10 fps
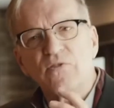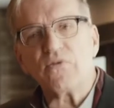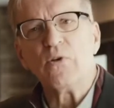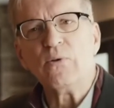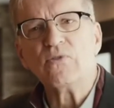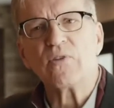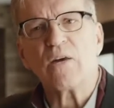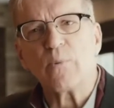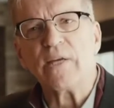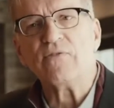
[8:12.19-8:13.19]
views
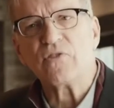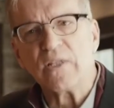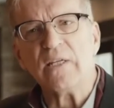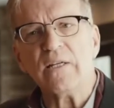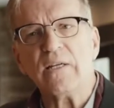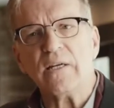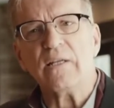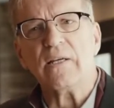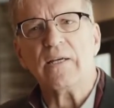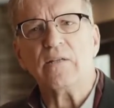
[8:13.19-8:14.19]
that we've seen
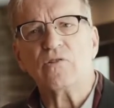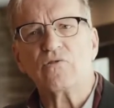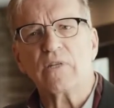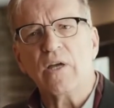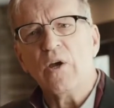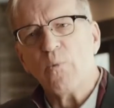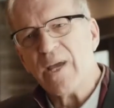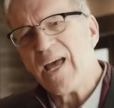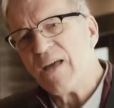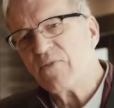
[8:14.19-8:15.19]
in the industry, we
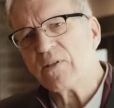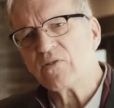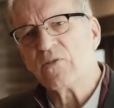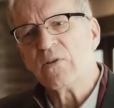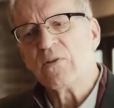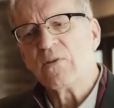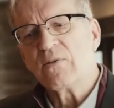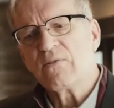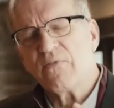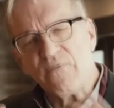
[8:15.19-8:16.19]
have this
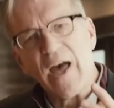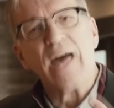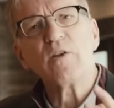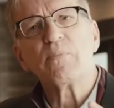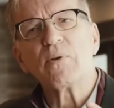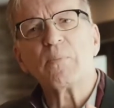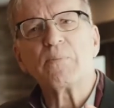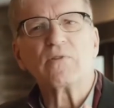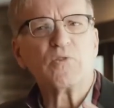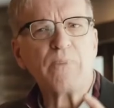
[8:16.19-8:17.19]
valuable
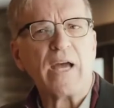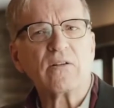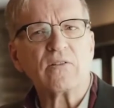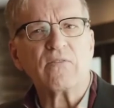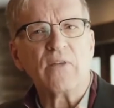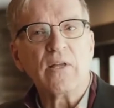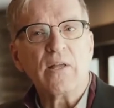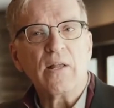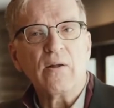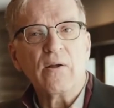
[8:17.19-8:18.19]
perspective
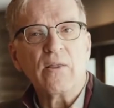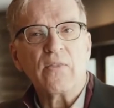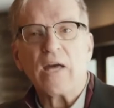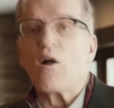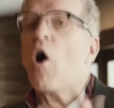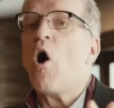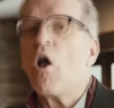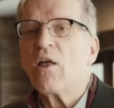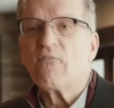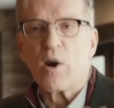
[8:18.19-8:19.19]
that
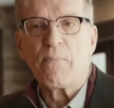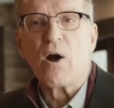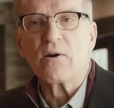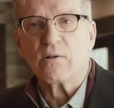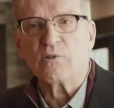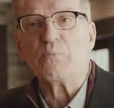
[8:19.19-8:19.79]
all of our partners